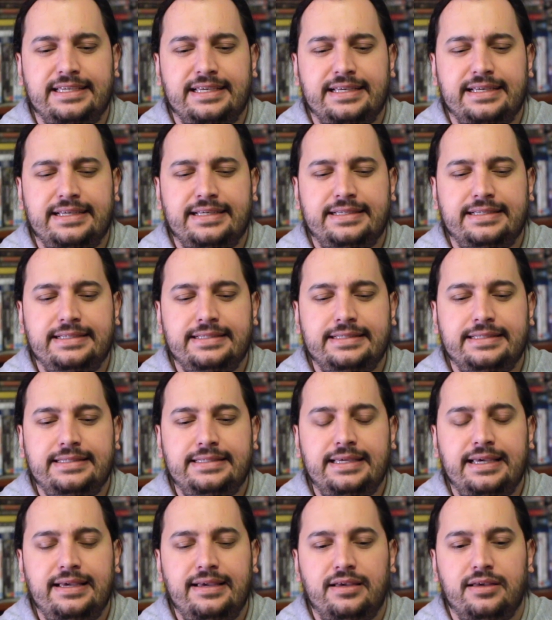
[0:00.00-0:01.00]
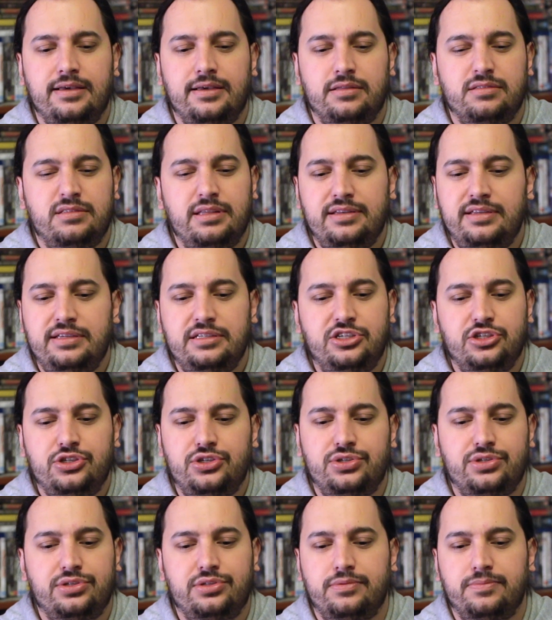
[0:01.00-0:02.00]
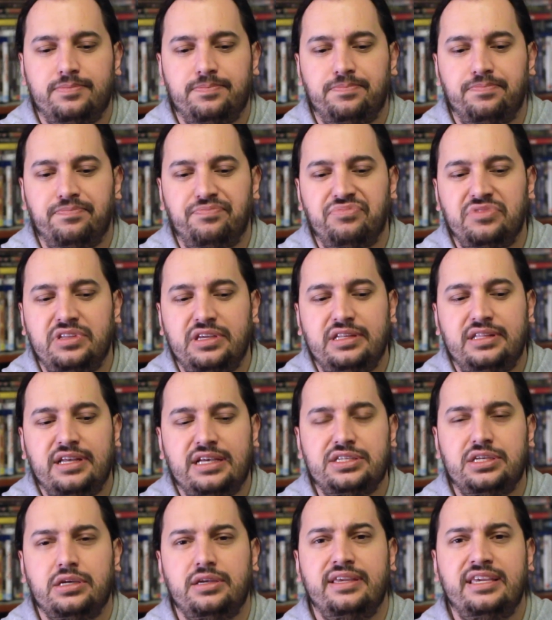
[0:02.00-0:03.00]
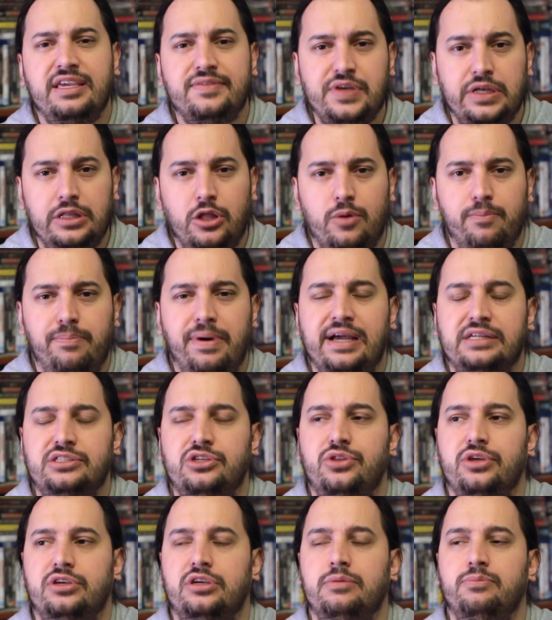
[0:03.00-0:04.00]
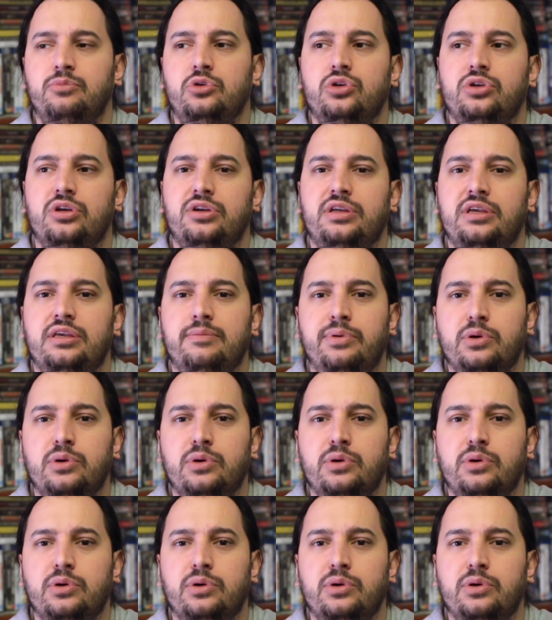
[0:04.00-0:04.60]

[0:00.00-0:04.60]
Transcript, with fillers: uh, yeah, then he just he does he gives a lot back to the community. He